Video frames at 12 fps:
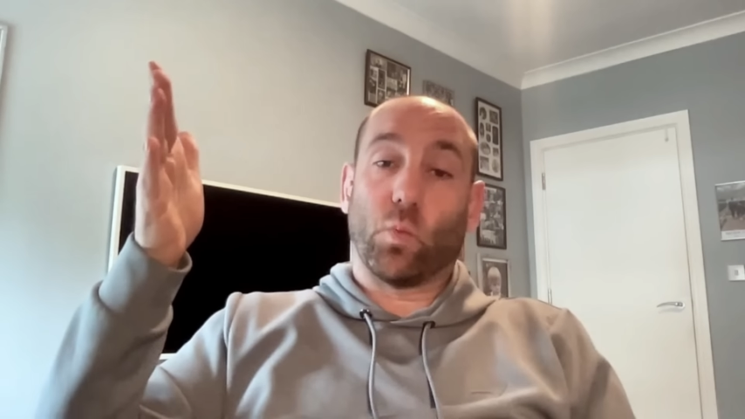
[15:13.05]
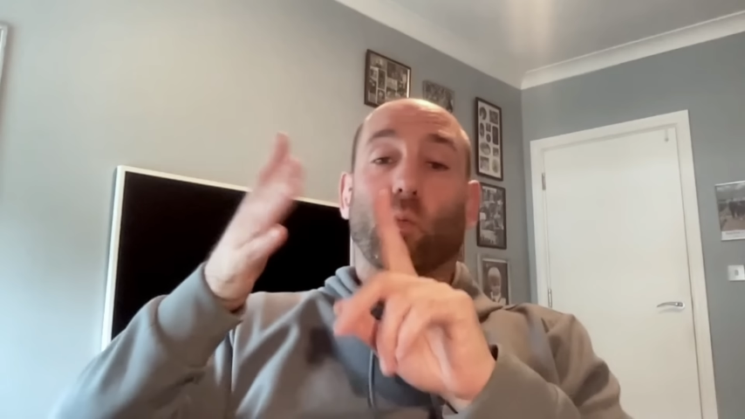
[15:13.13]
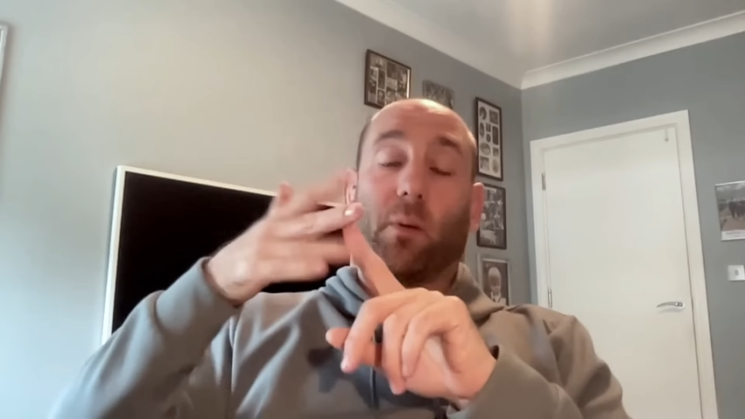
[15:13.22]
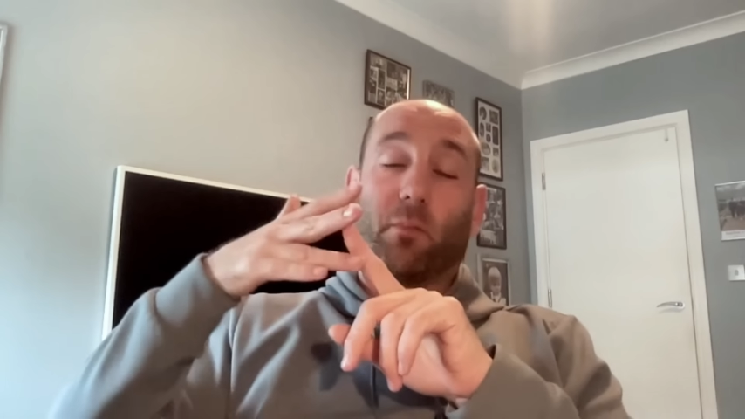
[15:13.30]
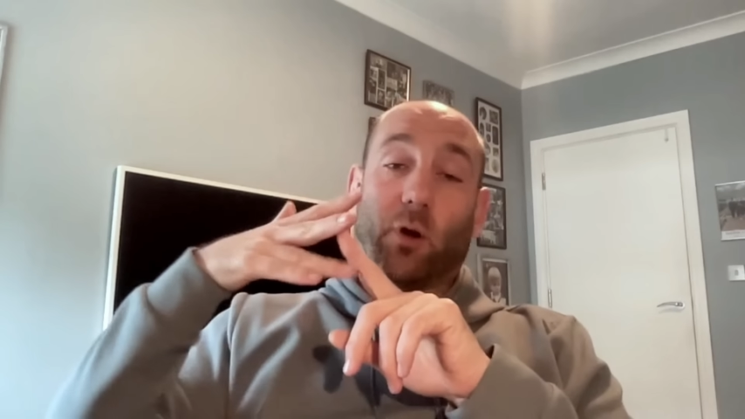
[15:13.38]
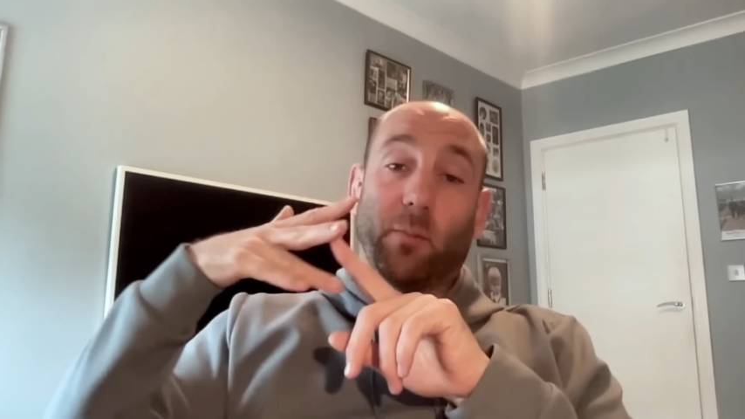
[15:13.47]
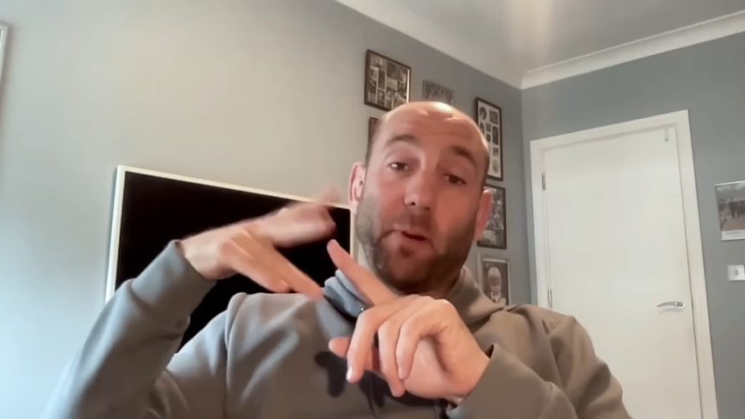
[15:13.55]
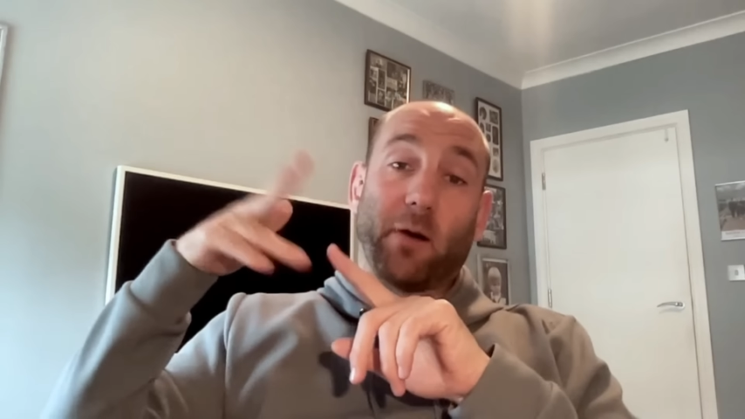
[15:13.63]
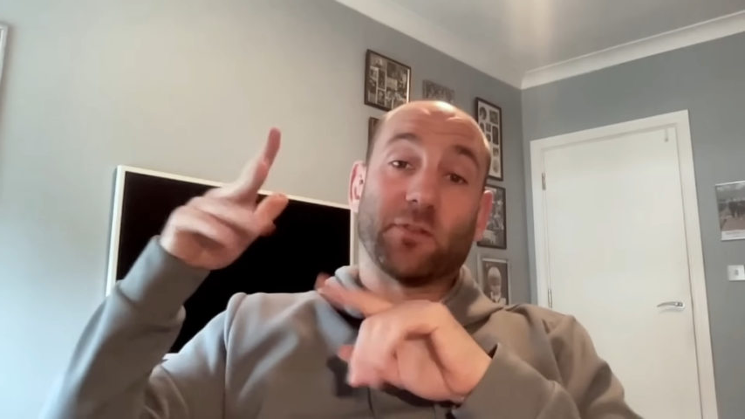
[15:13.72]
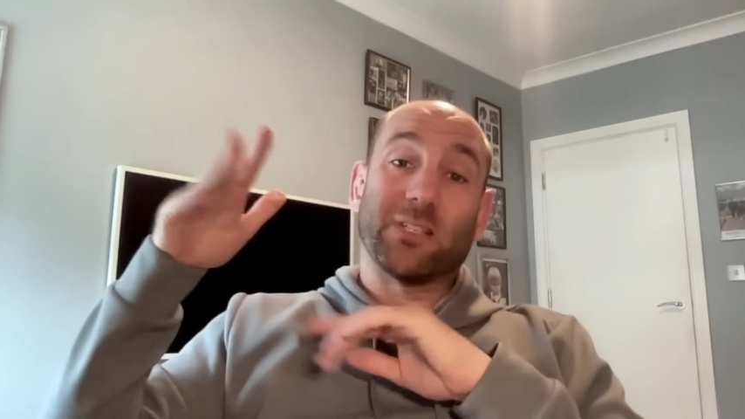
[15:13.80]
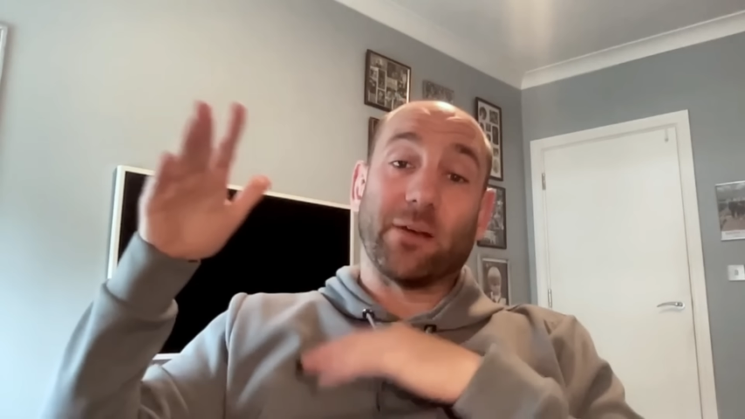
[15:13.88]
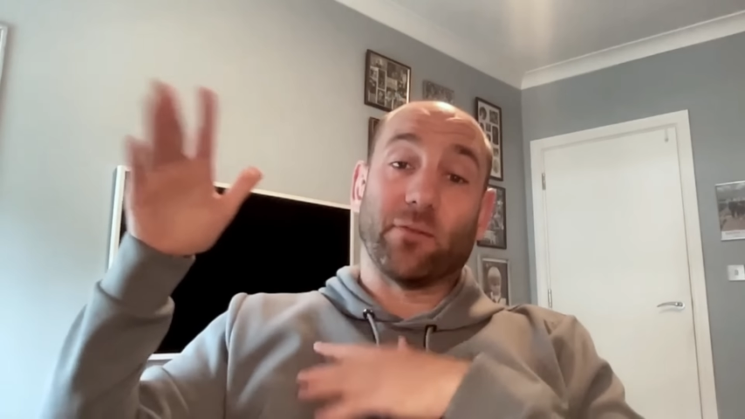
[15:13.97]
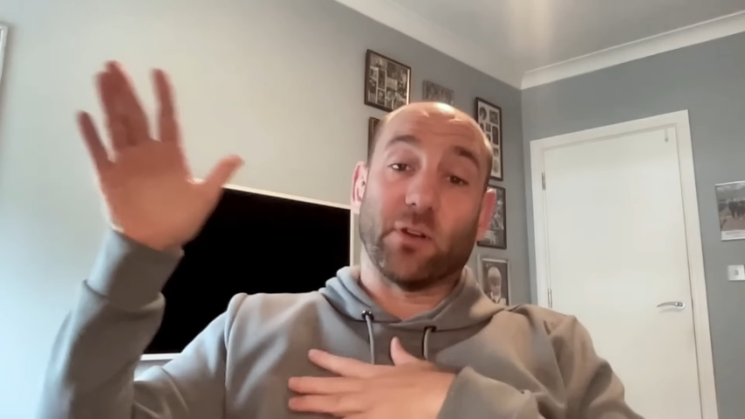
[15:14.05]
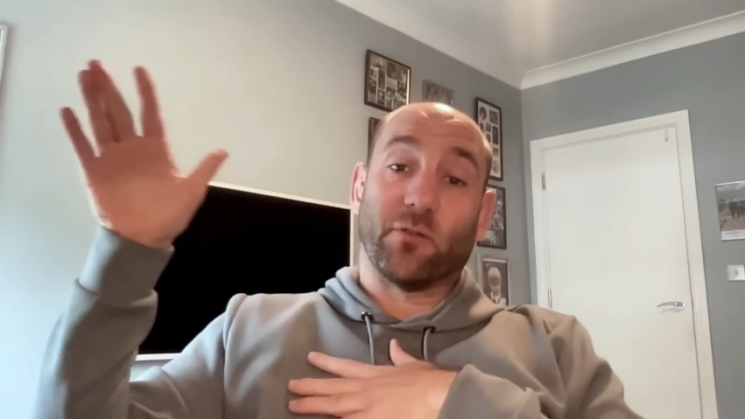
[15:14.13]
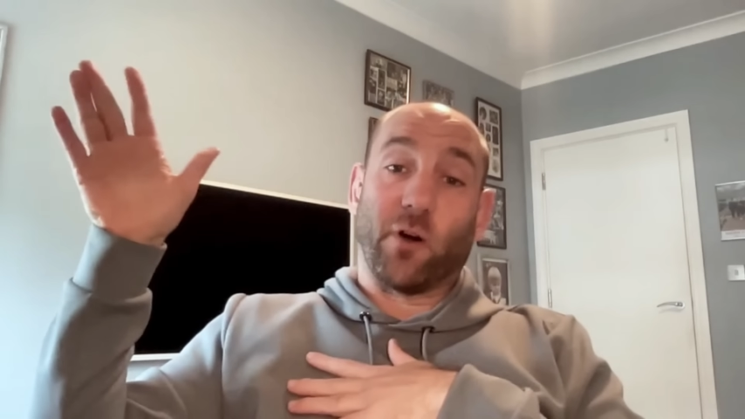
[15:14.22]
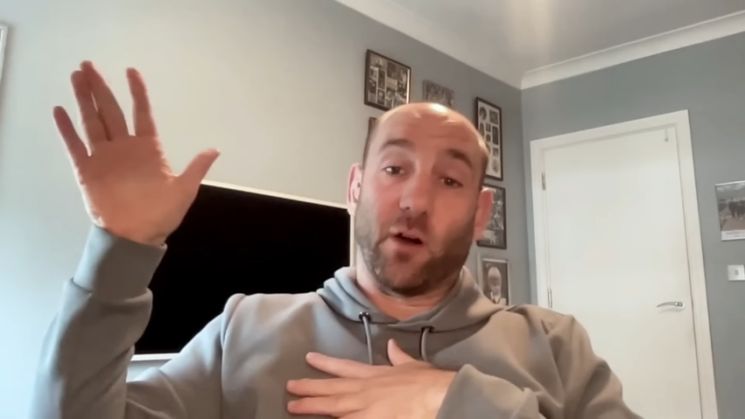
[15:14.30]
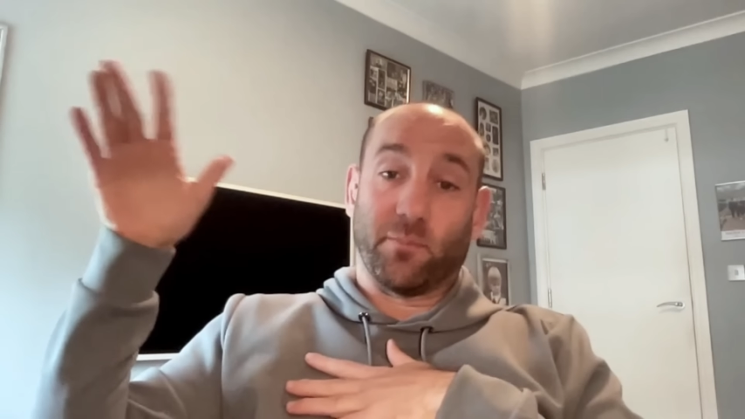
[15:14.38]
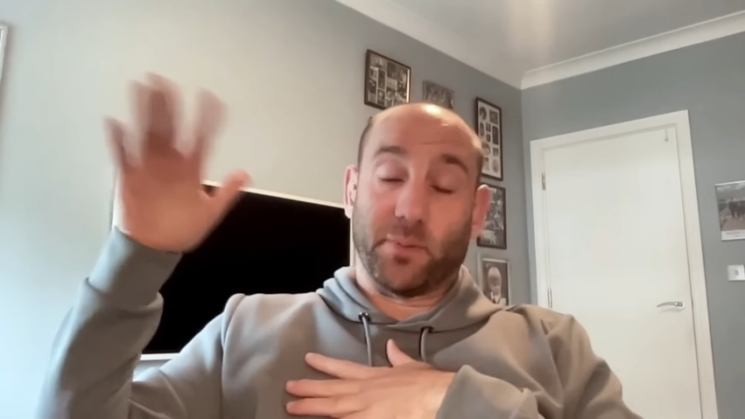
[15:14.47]
When we're above
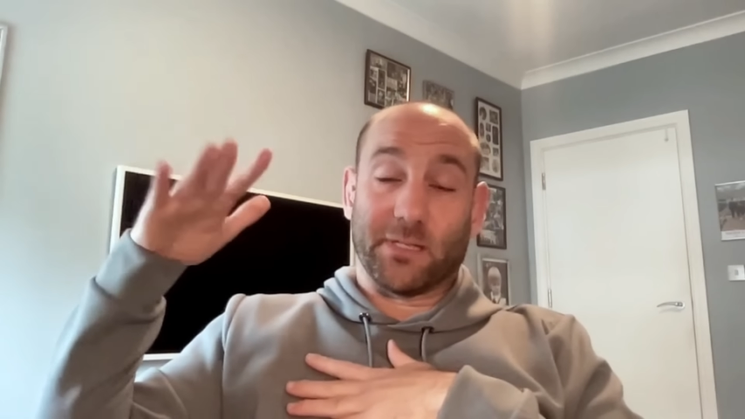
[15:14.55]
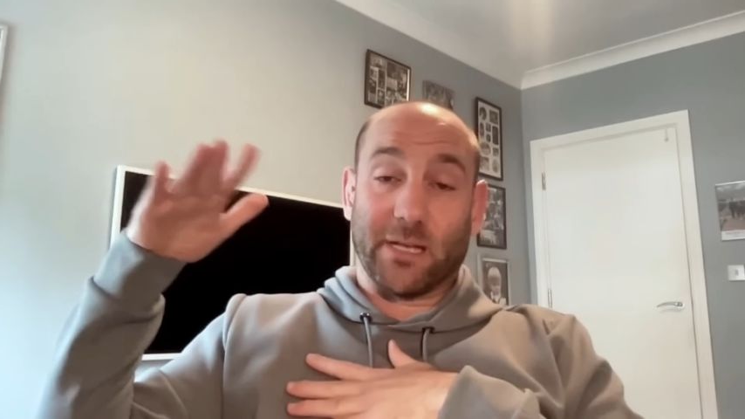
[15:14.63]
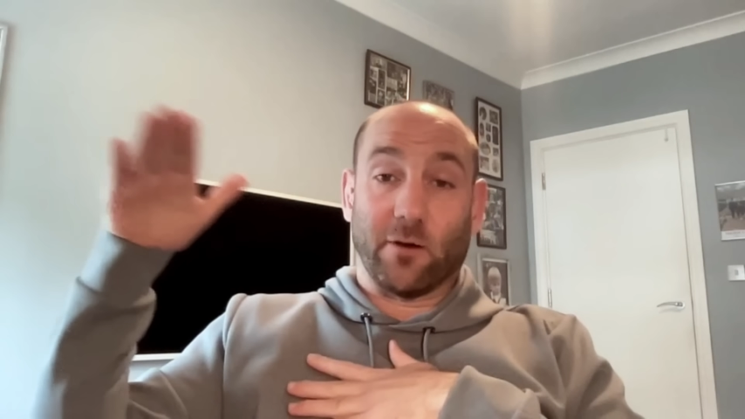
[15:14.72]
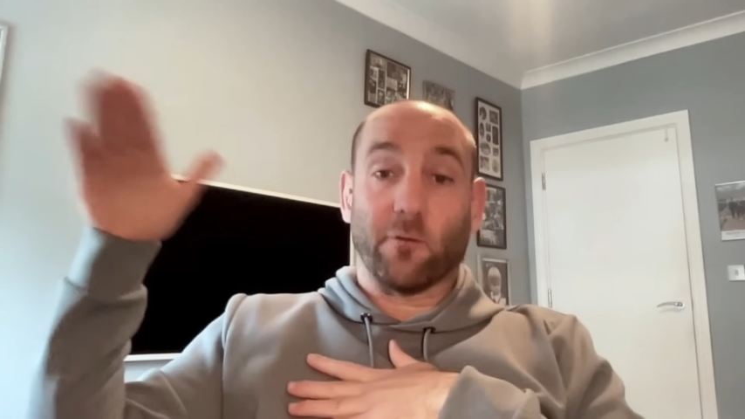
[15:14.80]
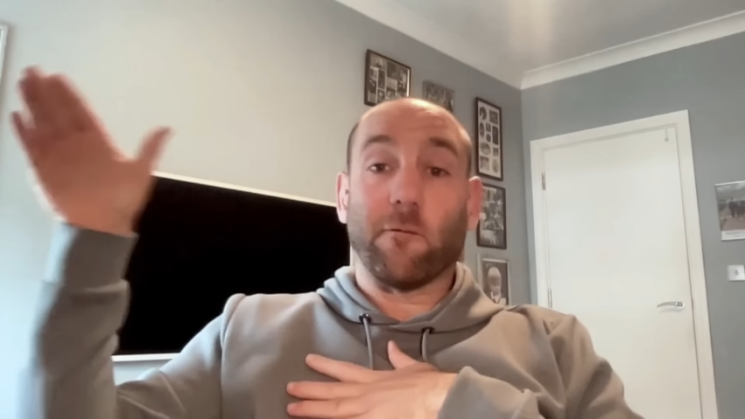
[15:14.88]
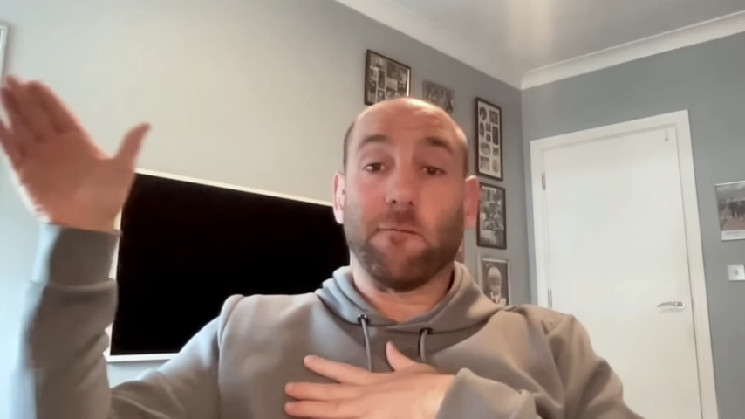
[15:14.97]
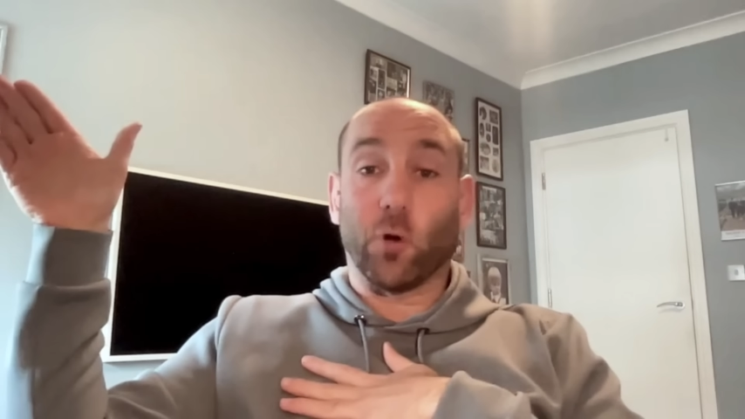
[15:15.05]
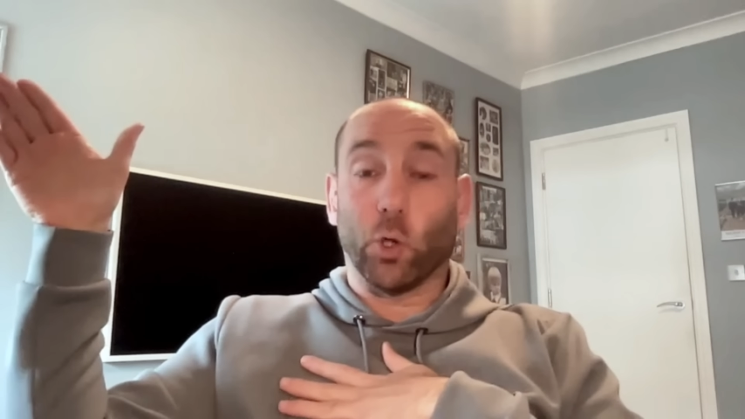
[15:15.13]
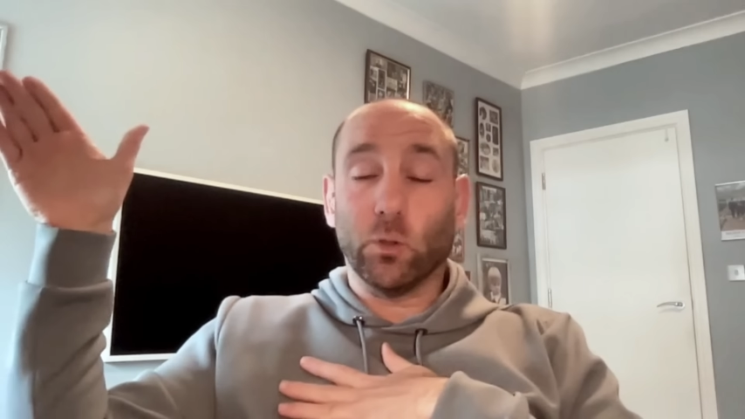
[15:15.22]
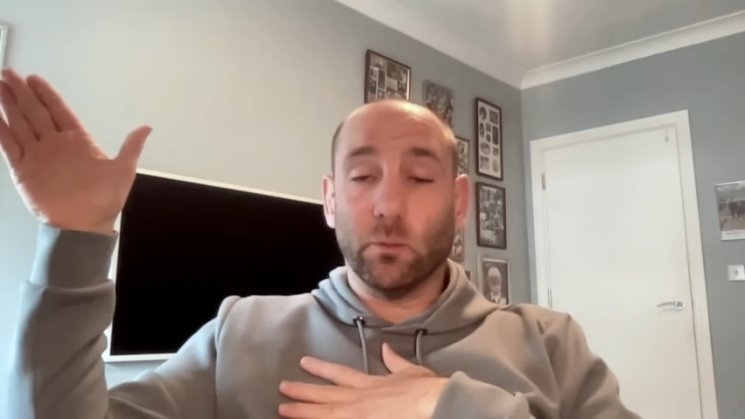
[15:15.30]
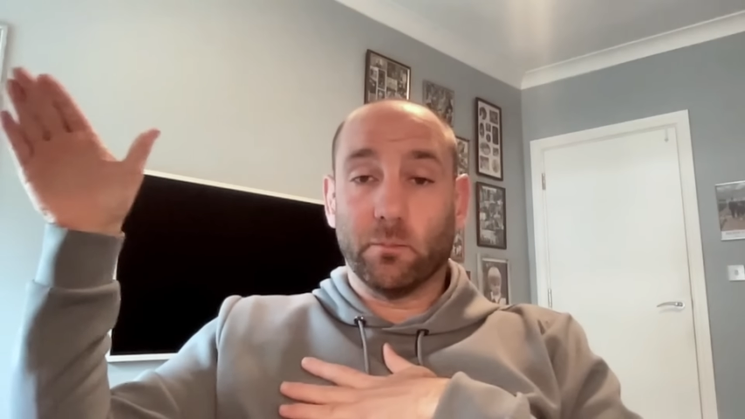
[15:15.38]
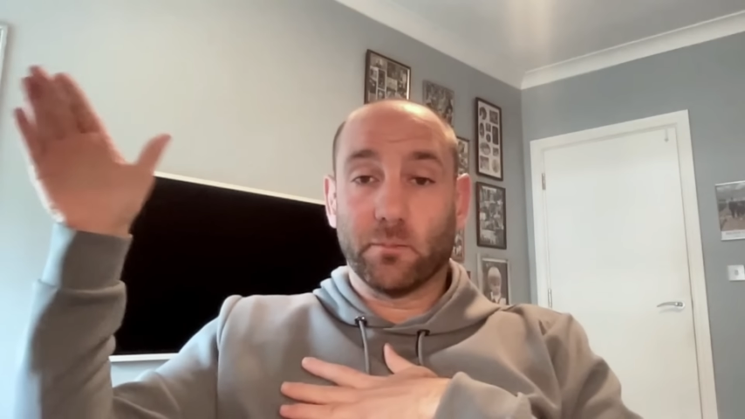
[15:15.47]
75% full,